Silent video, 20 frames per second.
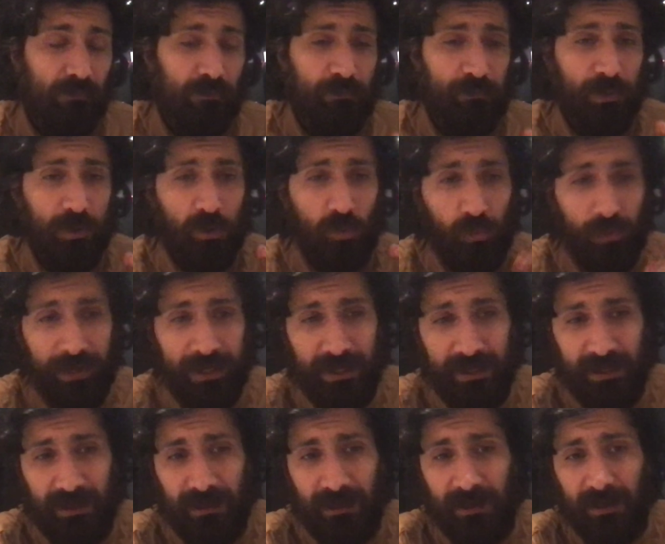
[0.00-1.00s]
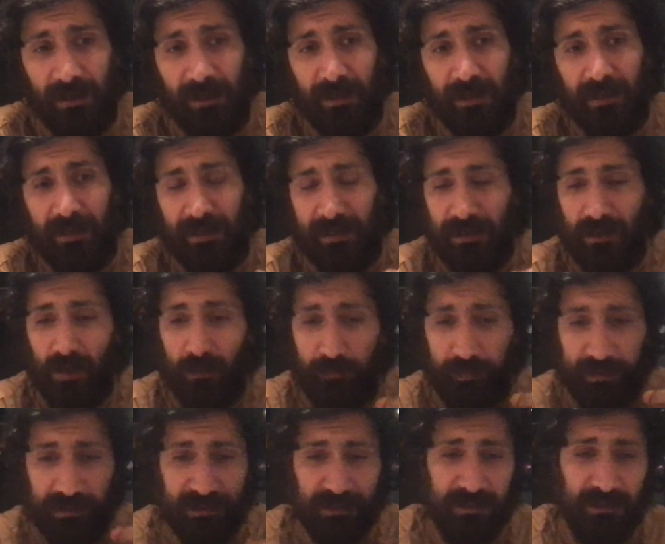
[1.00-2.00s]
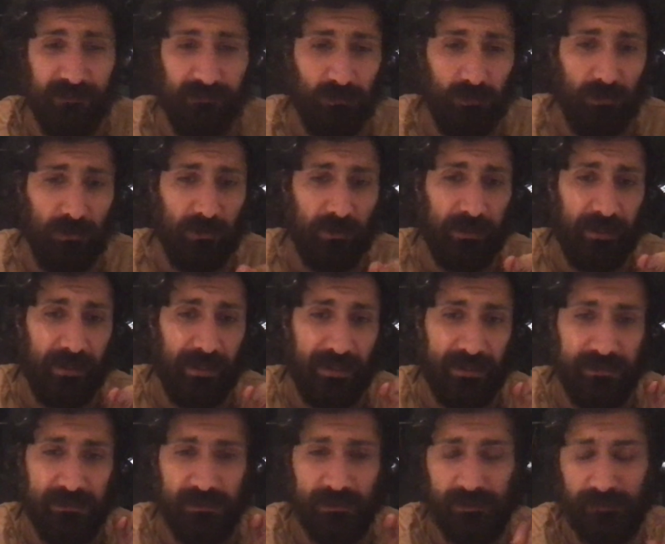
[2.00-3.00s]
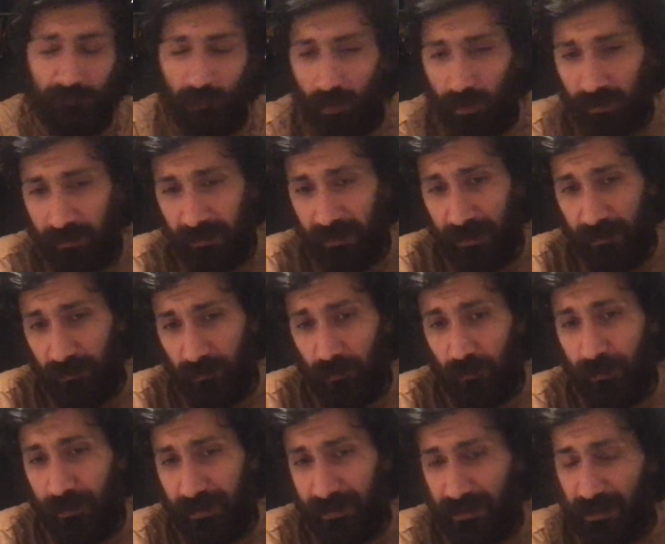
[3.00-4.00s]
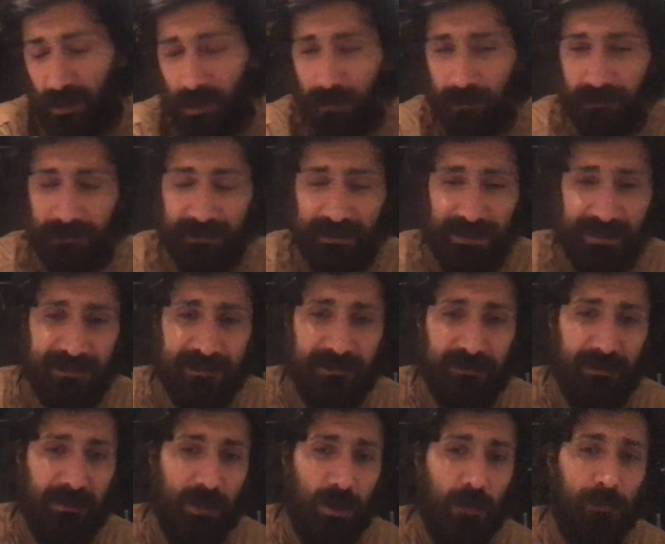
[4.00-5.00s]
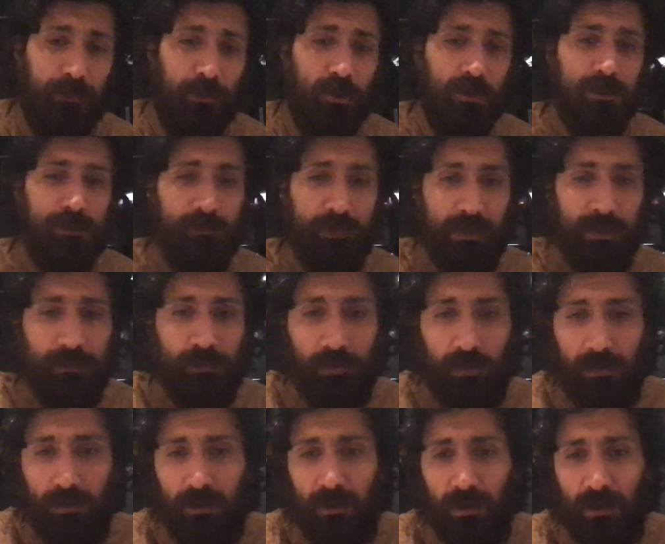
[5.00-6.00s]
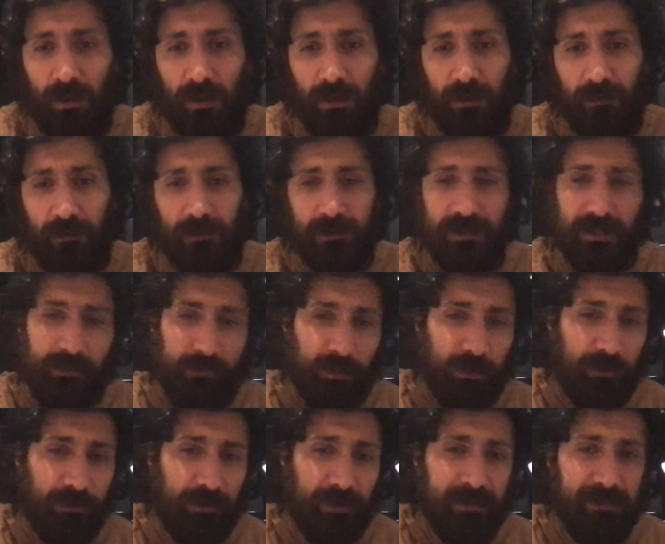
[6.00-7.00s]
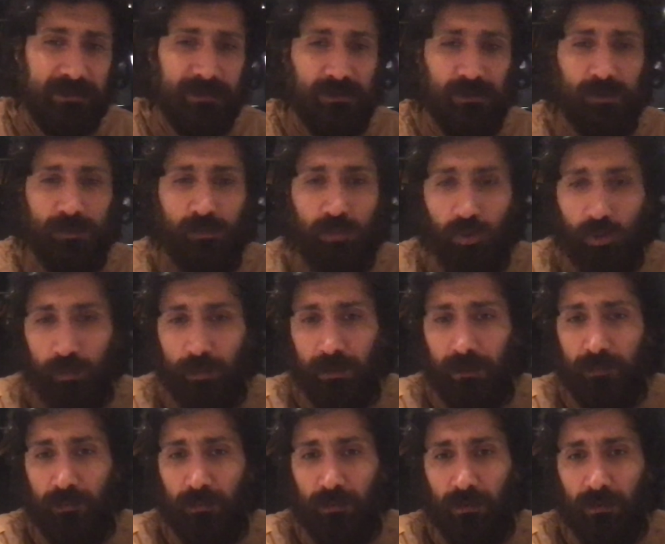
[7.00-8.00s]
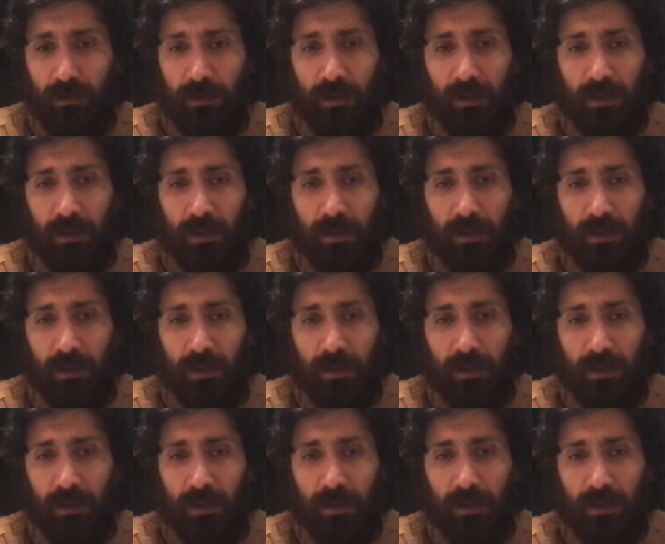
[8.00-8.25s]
But we cannot be civil and smart and do what it takes to help those people, those immigrants, those poor people,